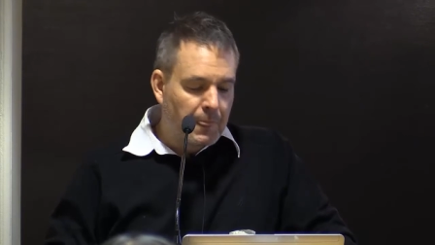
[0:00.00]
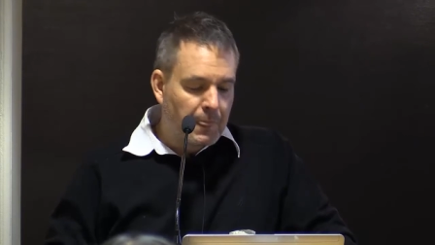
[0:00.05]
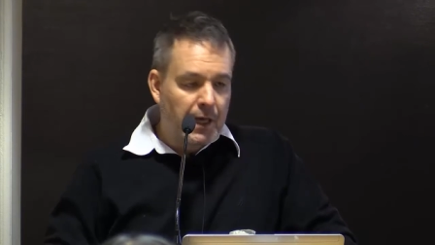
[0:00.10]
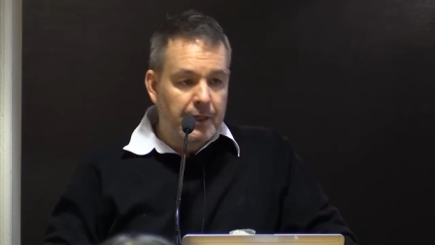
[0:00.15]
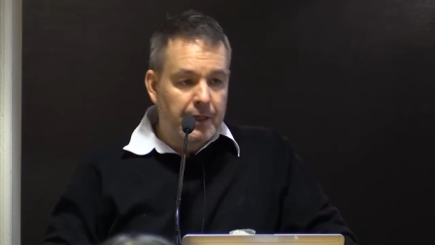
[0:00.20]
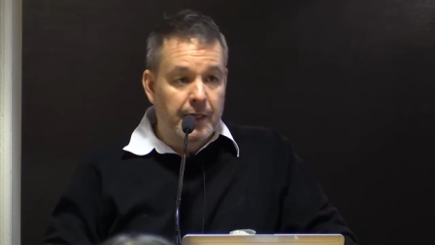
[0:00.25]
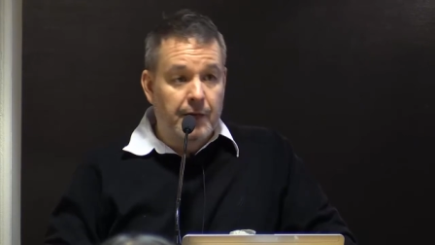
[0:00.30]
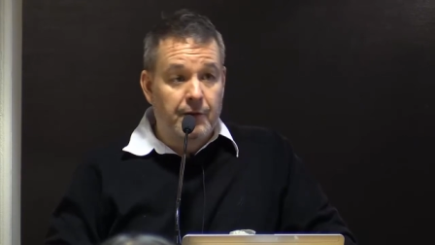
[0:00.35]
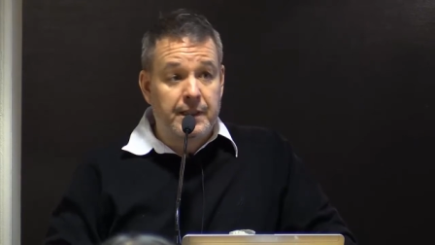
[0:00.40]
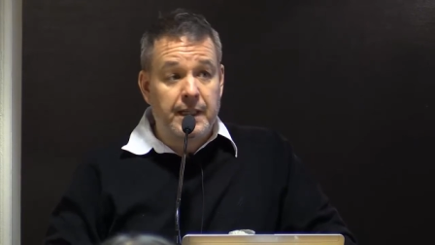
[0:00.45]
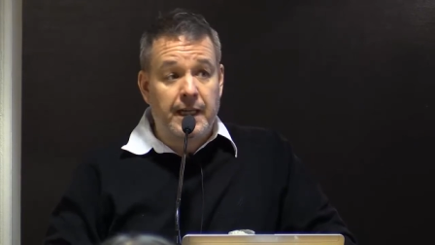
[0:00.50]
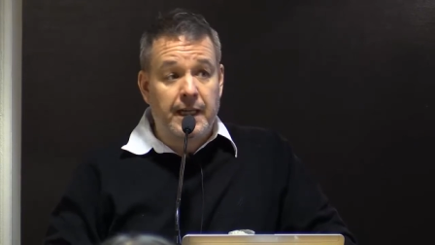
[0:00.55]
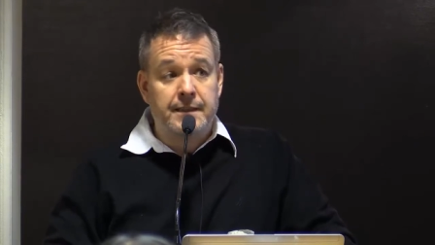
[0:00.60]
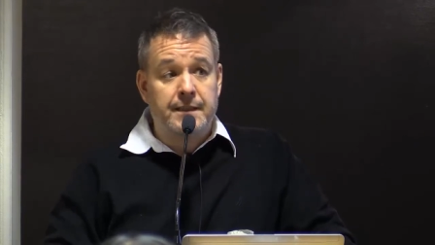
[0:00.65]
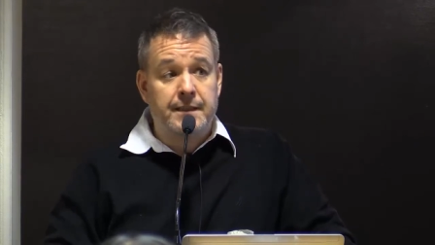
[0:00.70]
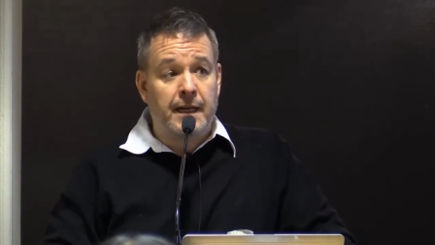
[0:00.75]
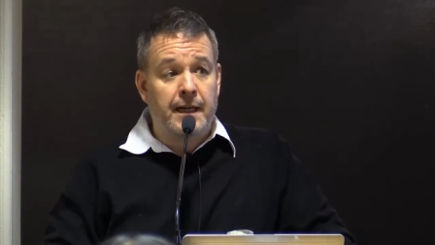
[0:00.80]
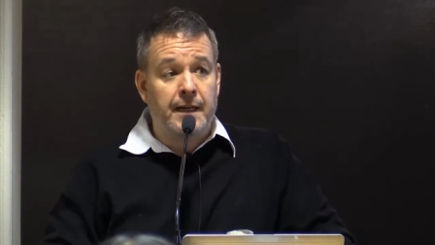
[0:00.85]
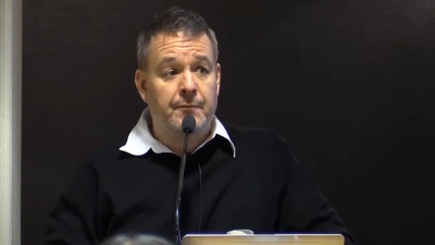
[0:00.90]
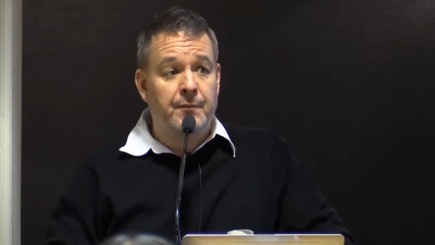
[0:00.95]
Now, at that
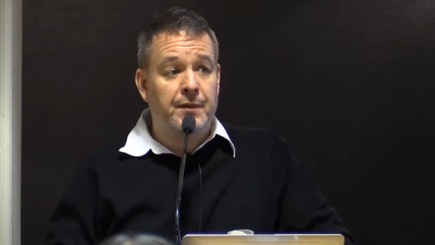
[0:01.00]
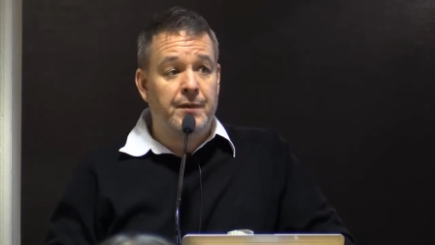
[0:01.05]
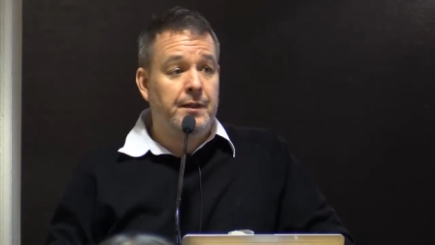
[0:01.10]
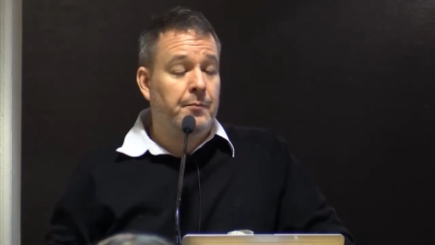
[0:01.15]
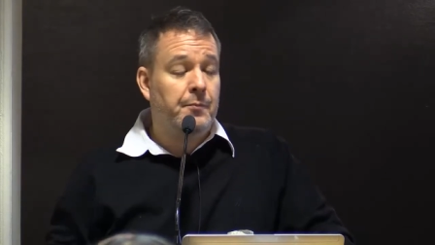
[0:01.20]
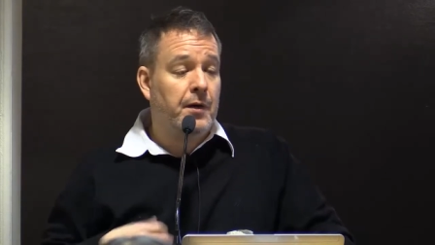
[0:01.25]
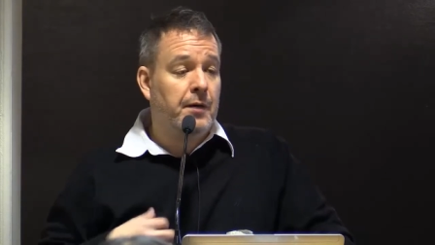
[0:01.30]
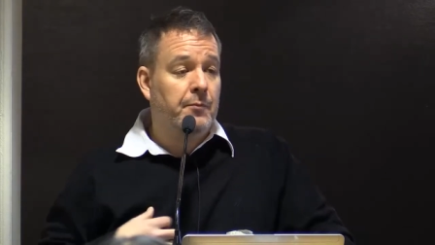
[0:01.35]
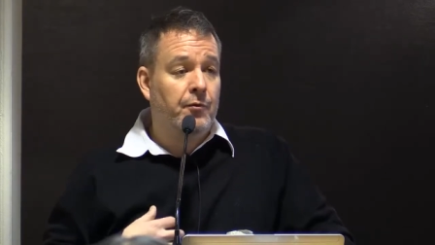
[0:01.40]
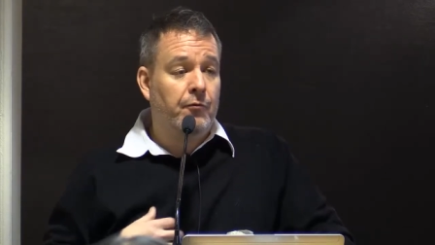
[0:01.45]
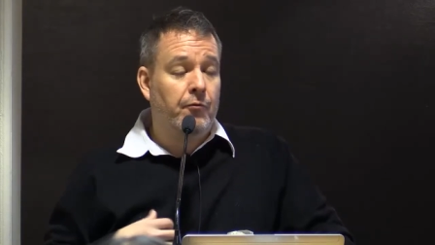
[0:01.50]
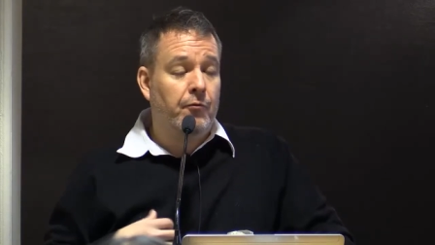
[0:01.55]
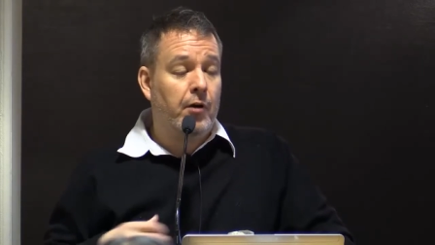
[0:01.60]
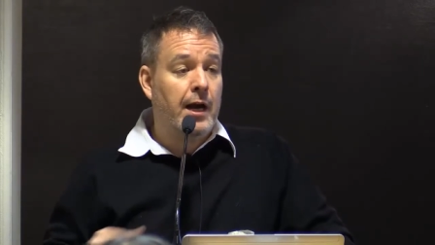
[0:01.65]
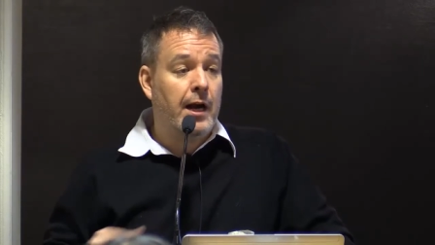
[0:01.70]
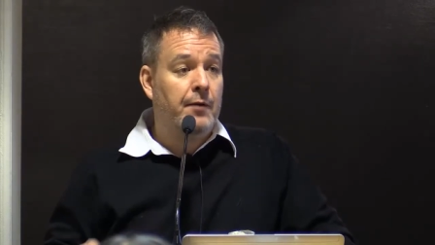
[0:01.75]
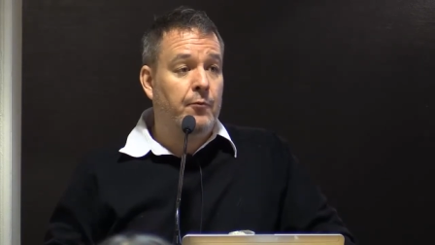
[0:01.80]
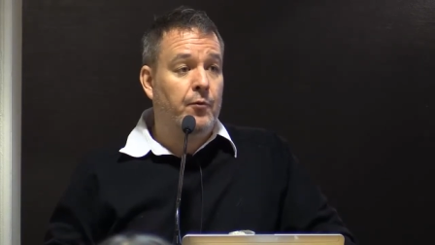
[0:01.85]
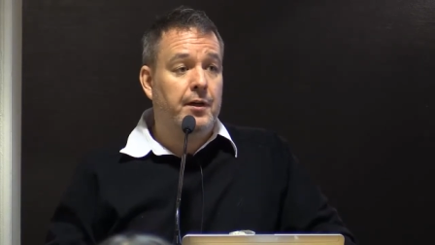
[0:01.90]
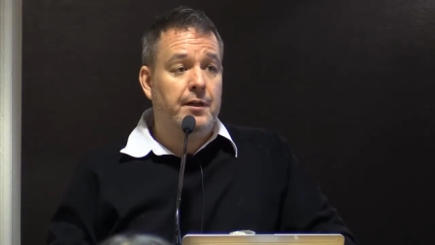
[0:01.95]
time, the department where
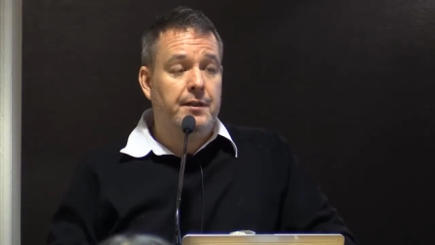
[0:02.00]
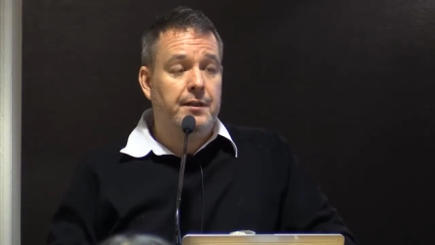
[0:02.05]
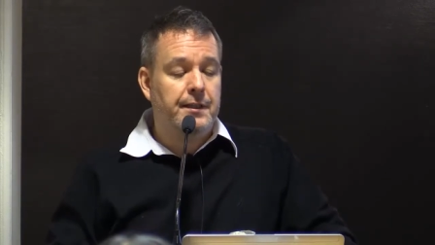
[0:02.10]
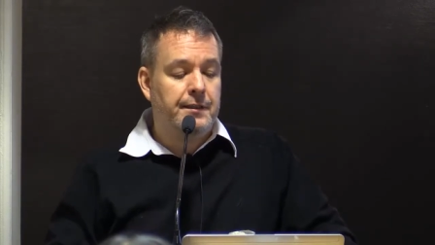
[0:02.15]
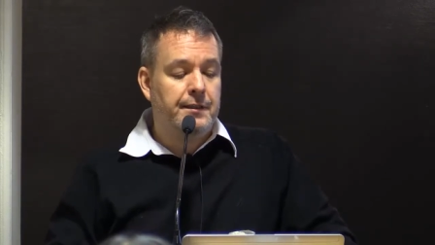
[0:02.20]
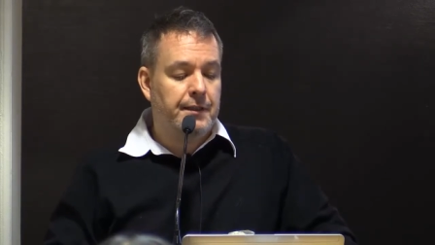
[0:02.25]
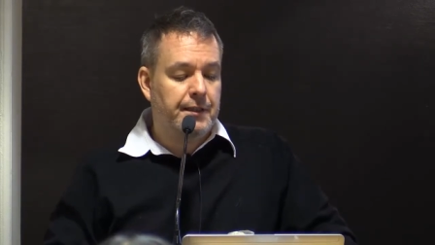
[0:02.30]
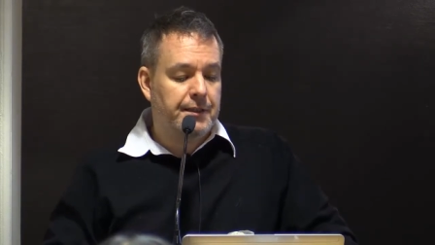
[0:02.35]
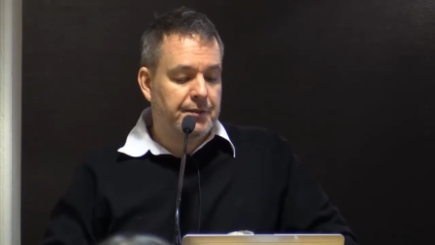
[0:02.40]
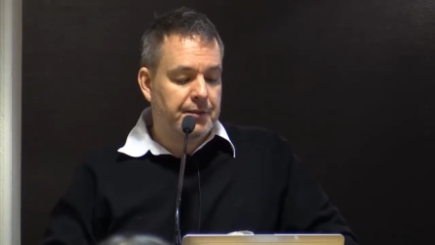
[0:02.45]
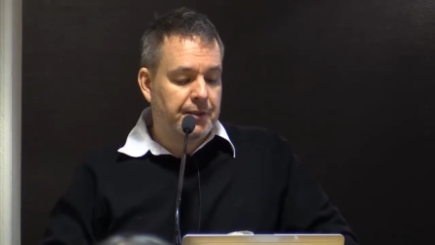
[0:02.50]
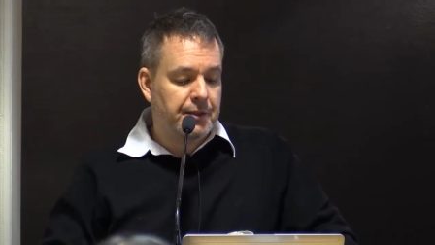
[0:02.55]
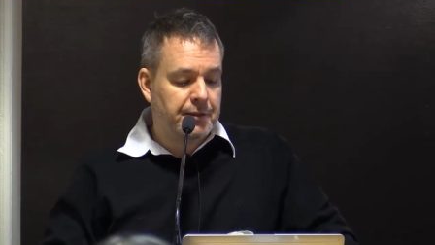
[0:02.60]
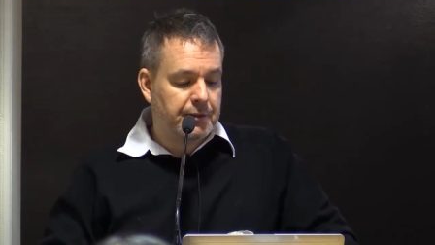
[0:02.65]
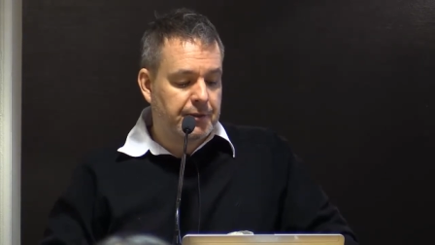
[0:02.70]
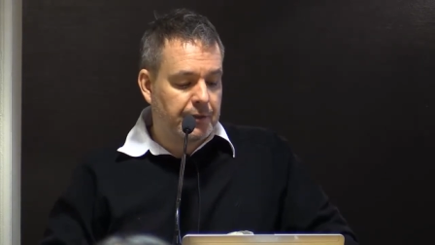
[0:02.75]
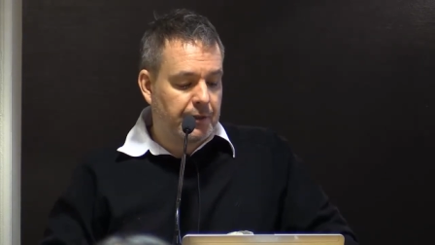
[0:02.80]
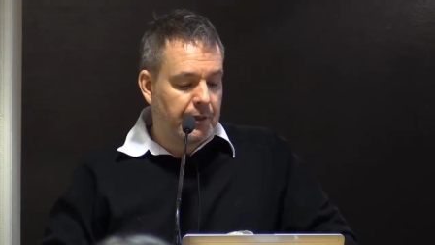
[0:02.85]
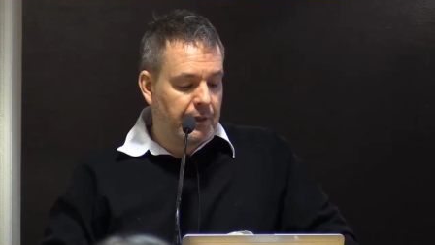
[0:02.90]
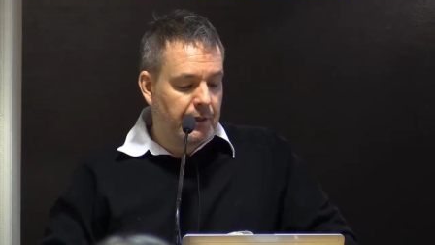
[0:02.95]
I worked didn't
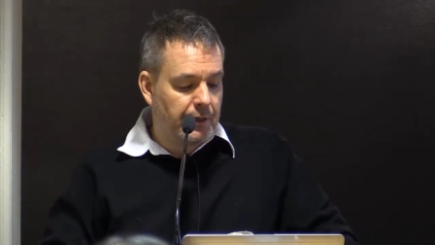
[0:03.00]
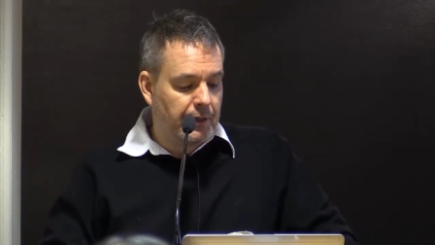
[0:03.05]
exist.